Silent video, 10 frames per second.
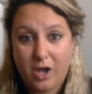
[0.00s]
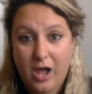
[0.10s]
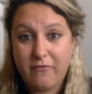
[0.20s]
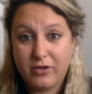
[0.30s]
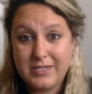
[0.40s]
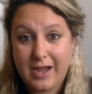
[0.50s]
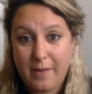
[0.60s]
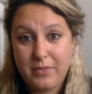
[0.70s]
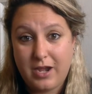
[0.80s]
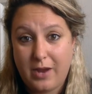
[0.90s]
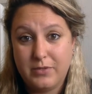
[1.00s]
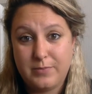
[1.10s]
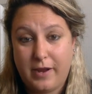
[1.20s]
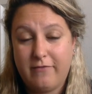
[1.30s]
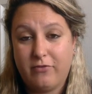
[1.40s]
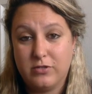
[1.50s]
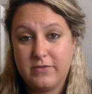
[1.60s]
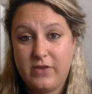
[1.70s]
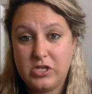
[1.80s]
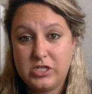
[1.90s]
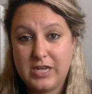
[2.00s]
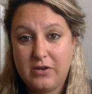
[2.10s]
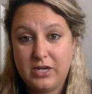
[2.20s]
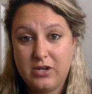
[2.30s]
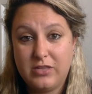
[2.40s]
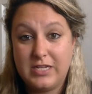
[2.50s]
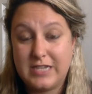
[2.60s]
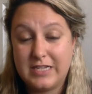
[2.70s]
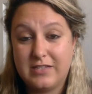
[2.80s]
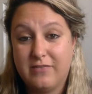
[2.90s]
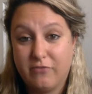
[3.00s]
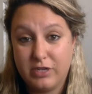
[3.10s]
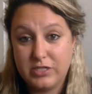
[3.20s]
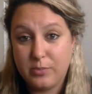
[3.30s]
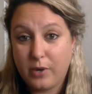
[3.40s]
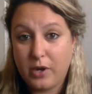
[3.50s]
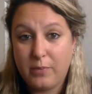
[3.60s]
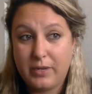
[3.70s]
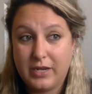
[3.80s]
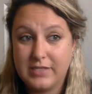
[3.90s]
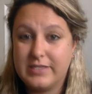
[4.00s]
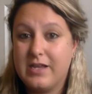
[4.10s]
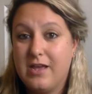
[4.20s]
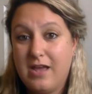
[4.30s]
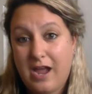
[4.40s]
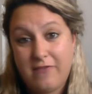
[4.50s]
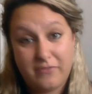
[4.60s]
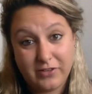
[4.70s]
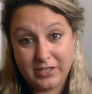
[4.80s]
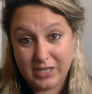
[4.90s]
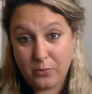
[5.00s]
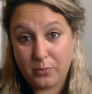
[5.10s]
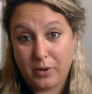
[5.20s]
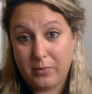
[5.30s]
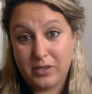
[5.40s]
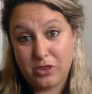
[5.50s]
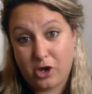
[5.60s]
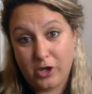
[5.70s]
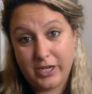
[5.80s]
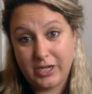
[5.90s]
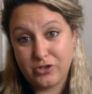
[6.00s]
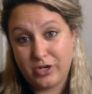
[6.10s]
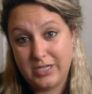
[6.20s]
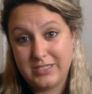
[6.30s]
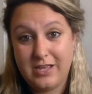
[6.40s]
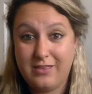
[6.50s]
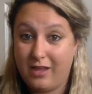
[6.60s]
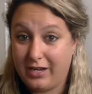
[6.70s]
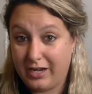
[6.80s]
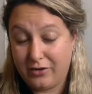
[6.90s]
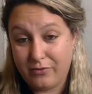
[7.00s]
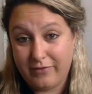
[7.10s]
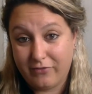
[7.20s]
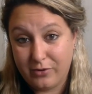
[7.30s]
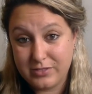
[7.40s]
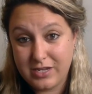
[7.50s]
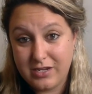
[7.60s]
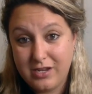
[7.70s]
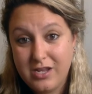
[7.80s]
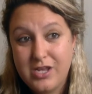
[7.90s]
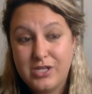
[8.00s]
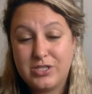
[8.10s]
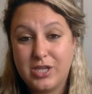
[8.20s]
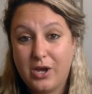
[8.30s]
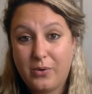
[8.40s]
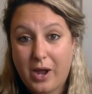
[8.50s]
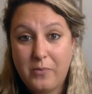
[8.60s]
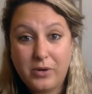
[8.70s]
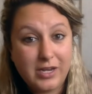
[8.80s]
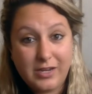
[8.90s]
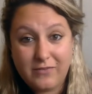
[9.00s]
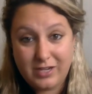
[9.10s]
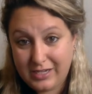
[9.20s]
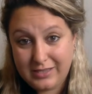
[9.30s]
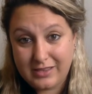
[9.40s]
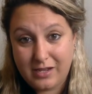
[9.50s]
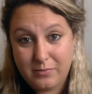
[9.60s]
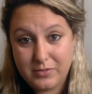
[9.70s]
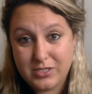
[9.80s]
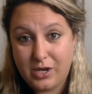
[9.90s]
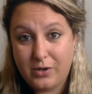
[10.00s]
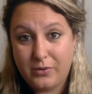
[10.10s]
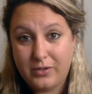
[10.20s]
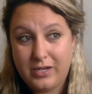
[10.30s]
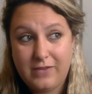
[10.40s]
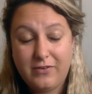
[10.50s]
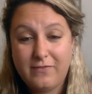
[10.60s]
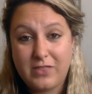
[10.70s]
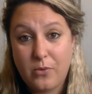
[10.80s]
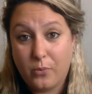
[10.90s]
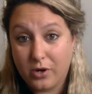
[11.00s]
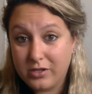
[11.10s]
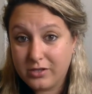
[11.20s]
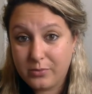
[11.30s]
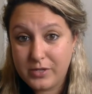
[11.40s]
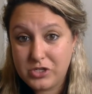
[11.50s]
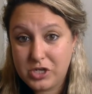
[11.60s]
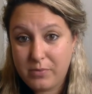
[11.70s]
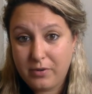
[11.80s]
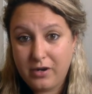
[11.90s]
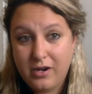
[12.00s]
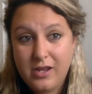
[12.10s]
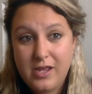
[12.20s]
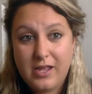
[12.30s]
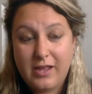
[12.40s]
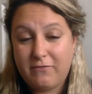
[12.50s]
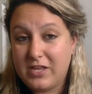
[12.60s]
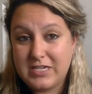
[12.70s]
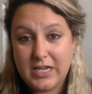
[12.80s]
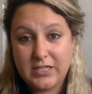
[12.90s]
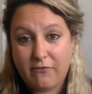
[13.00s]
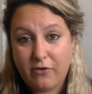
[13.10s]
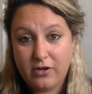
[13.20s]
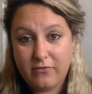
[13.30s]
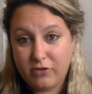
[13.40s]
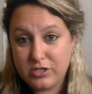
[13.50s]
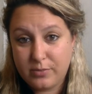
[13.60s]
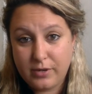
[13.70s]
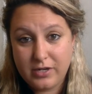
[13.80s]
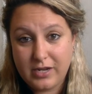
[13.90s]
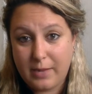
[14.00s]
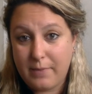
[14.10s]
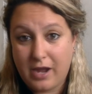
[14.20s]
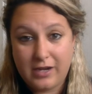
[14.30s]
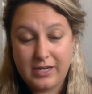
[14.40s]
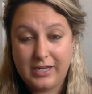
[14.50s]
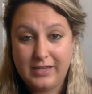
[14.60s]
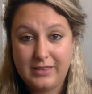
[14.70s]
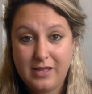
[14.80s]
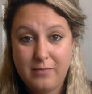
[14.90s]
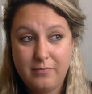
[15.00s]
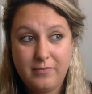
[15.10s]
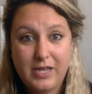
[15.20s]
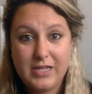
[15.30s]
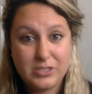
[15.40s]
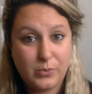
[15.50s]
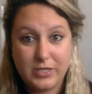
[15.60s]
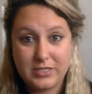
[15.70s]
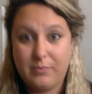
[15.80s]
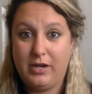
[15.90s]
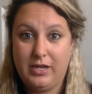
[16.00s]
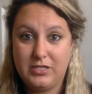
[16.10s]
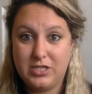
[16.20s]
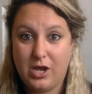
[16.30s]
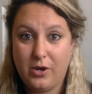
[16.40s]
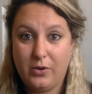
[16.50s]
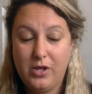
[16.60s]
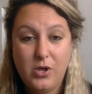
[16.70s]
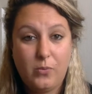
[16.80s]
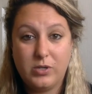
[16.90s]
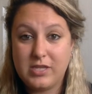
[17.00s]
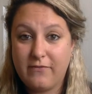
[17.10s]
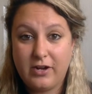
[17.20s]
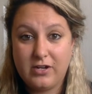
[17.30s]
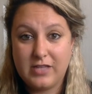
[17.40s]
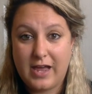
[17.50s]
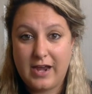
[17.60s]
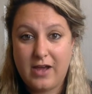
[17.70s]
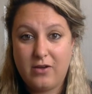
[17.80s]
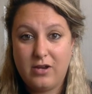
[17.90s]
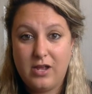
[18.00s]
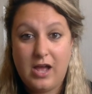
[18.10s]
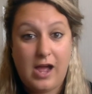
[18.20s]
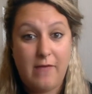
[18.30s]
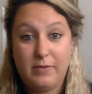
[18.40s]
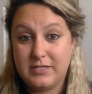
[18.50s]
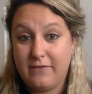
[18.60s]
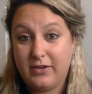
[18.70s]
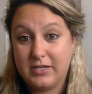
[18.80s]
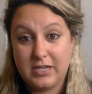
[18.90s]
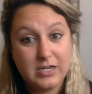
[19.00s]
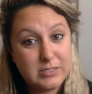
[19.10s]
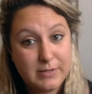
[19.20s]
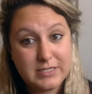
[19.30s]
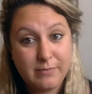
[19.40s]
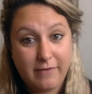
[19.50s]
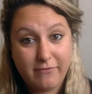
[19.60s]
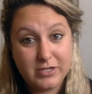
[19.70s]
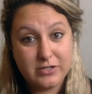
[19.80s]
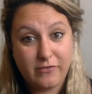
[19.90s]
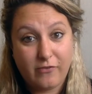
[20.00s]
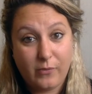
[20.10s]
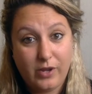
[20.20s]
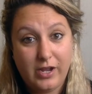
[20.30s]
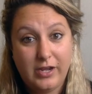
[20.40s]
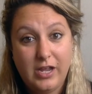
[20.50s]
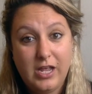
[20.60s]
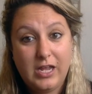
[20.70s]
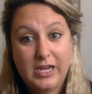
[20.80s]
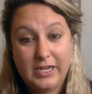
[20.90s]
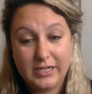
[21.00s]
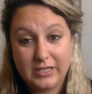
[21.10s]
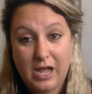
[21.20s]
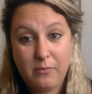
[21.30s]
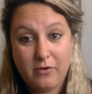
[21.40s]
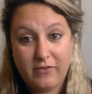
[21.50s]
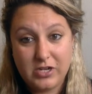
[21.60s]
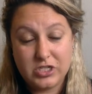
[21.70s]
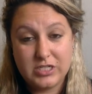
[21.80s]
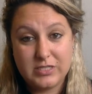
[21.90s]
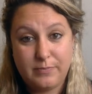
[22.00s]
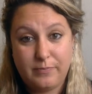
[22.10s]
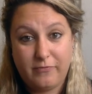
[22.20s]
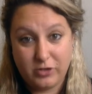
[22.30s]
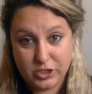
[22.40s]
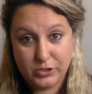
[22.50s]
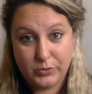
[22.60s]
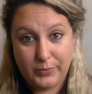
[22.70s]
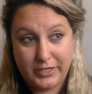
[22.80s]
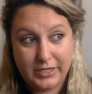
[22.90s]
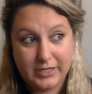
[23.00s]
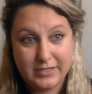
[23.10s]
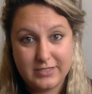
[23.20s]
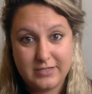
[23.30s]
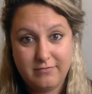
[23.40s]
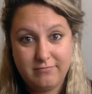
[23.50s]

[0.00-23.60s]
every time that I was buying frozen veggies down here, they tasted freezer burn because I have a feeling they were probably thawing in transit and then getting refrozen. So I wouldn't even eat them. So even if they were a little bit cheaper, if they taste freezer burn and I'm not going to eat them, it's a waste of money. So once I figured that out, I've been saving a ton of space in my freezer for one, eating a lot more veggies for two because